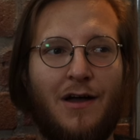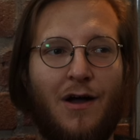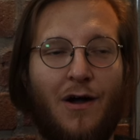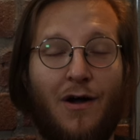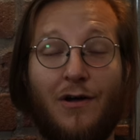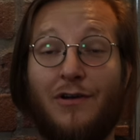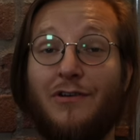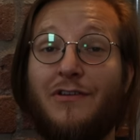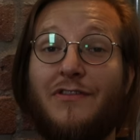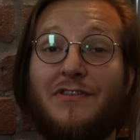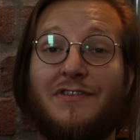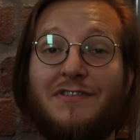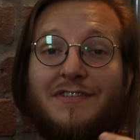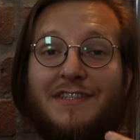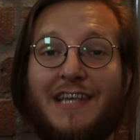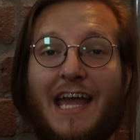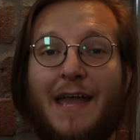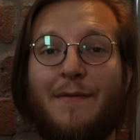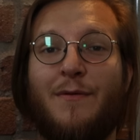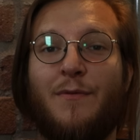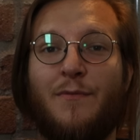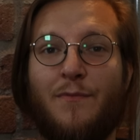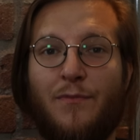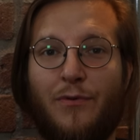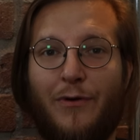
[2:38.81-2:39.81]
are under the
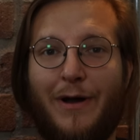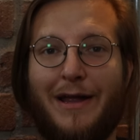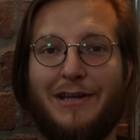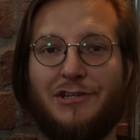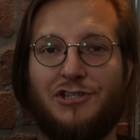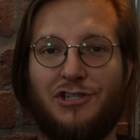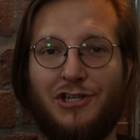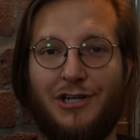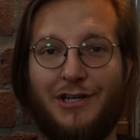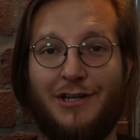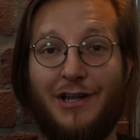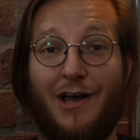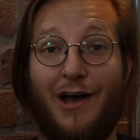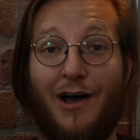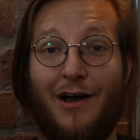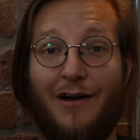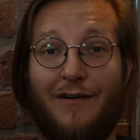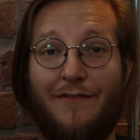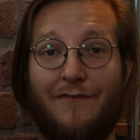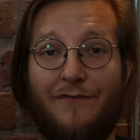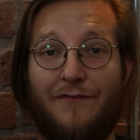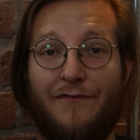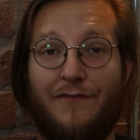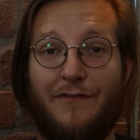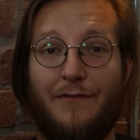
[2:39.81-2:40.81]
same impression
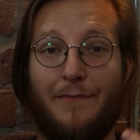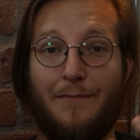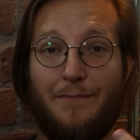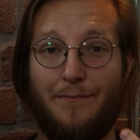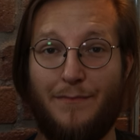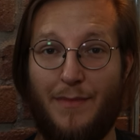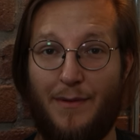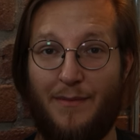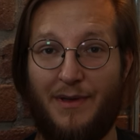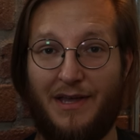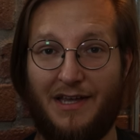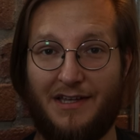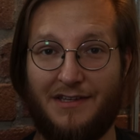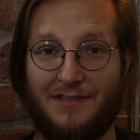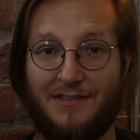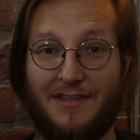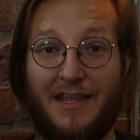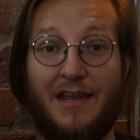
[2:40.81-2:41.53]
of mimics.